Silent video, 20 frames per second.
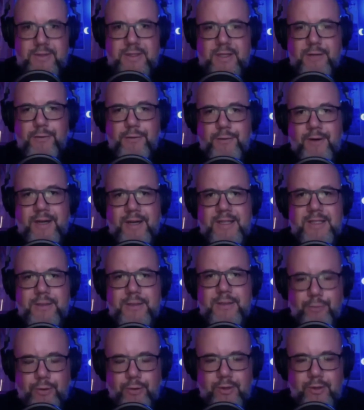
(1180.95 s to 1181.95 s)
and they're
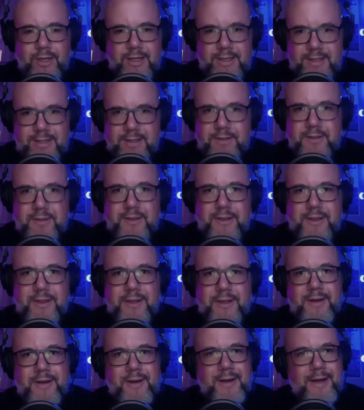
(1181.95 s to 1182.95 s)
fighting for an ideal
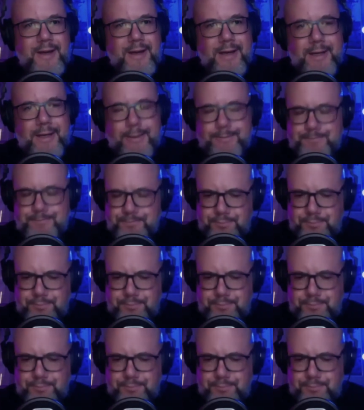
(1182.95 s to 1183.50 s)
um,